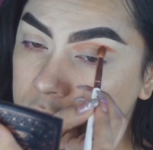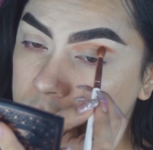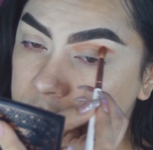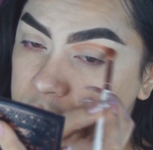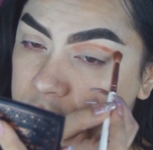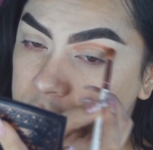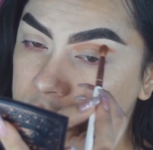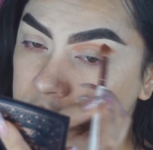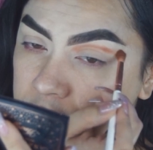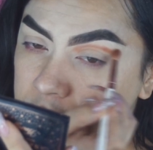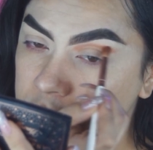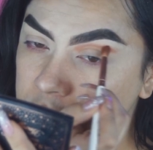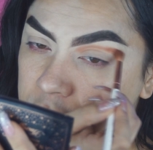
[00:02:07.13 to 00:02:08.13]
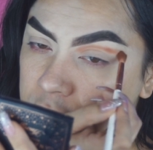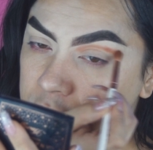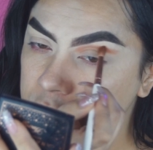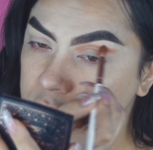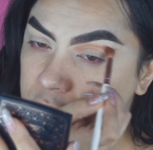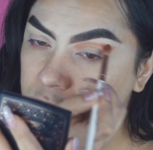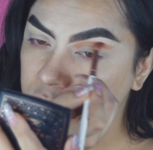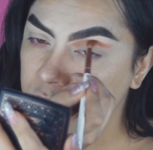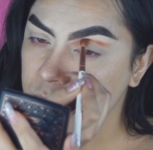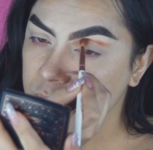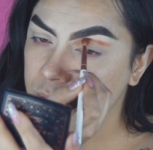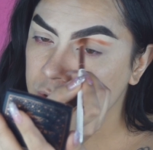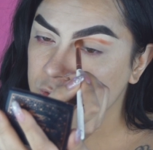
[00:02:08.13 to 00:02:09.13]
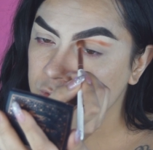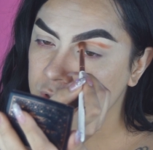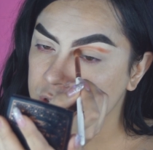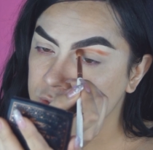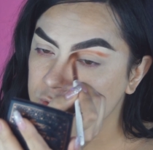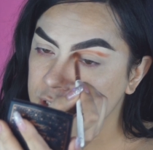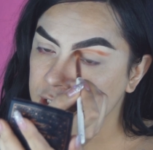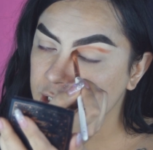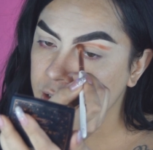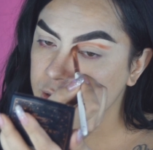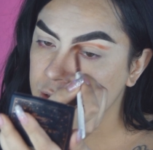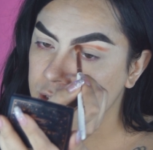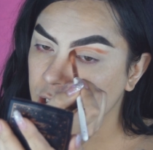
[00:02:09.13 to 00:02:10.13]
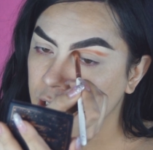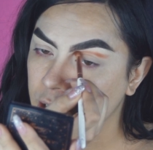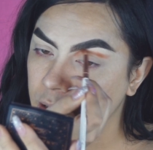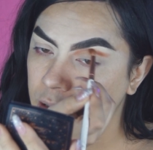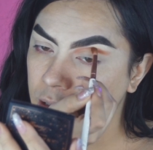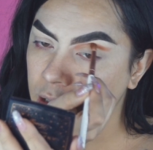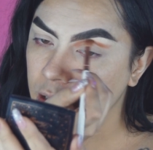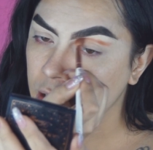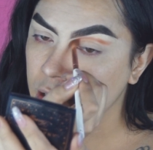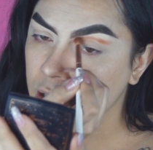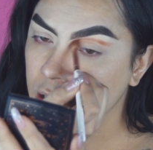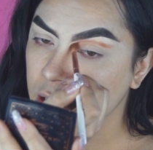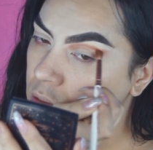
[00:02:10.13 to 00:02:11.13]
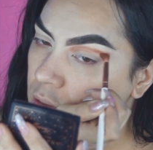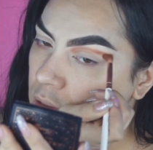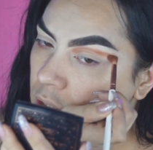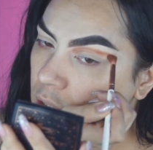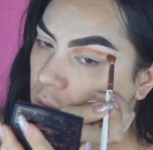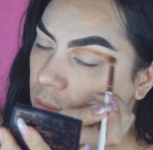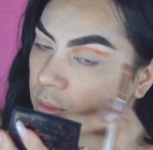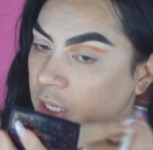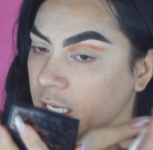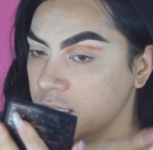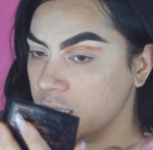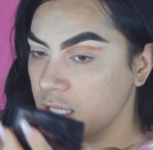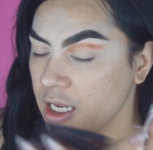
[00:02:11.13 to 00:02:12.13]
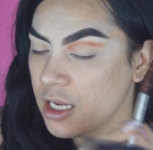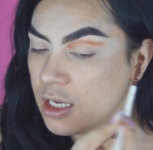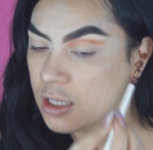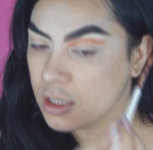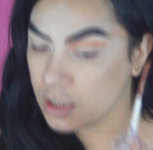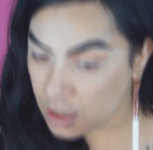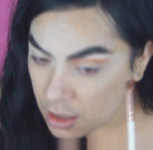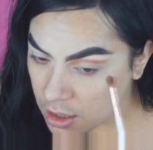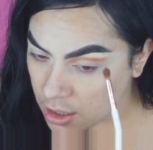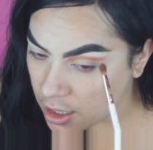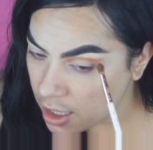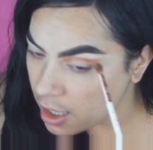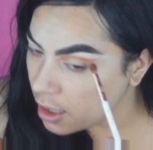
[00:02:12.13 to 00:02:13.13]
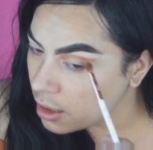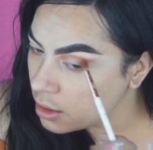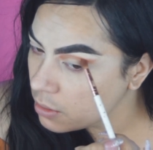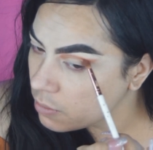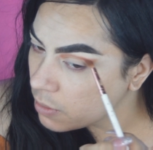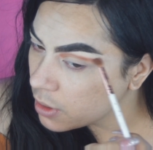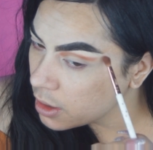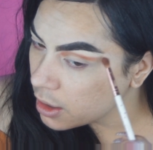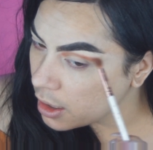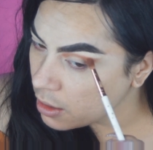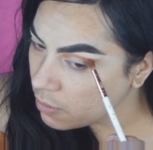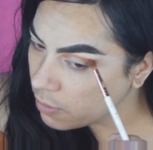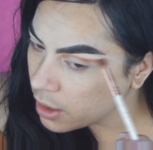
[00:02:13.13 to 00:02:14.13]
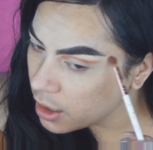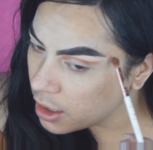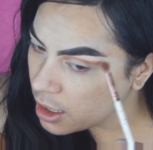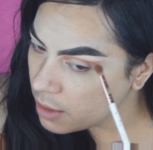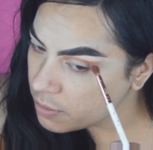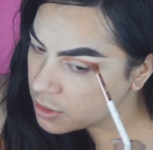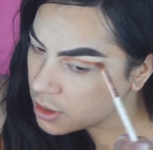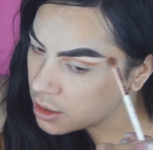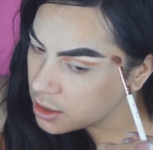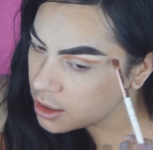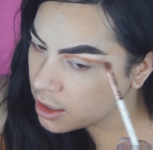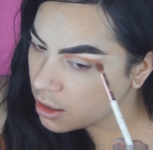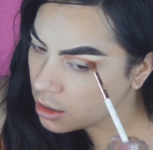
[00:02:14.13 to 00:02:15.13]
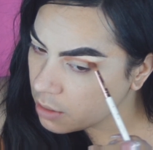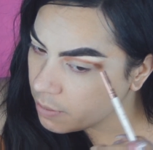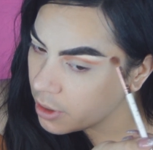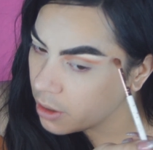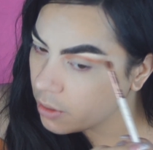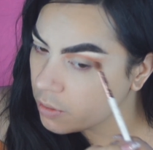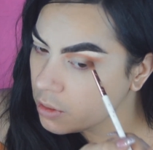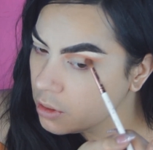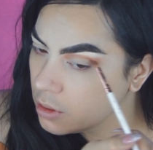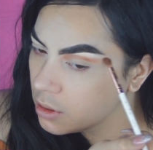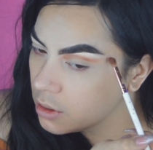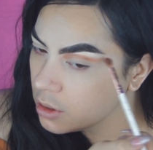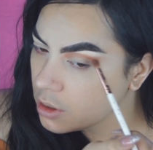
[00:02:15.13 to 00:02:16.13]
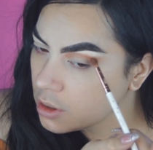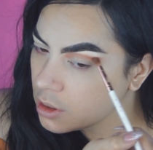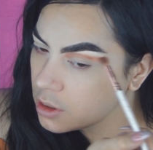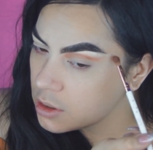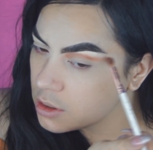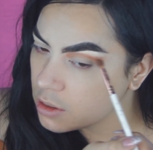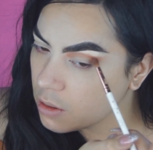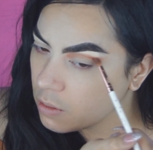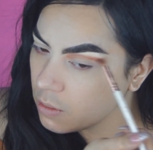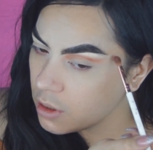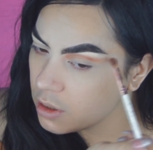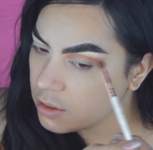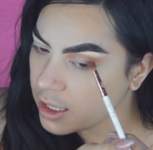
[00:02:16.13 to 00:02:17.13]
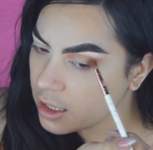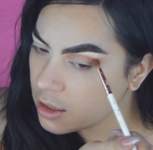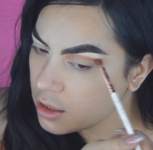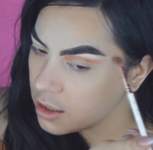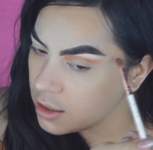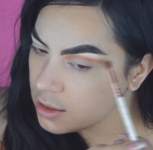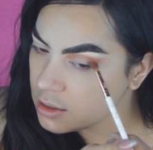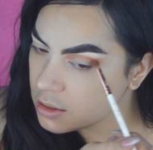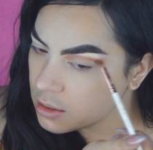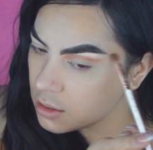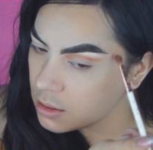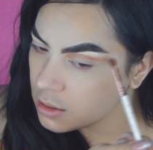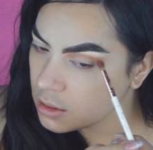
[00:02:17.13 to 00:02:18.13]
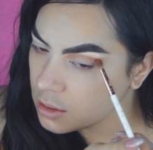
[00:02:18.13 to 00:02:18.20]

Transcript: And I'm still kind of sick from the previous video, so. And when we get to the, the end, we're gonna kind of wing it up to the tail of the bone. So, like this.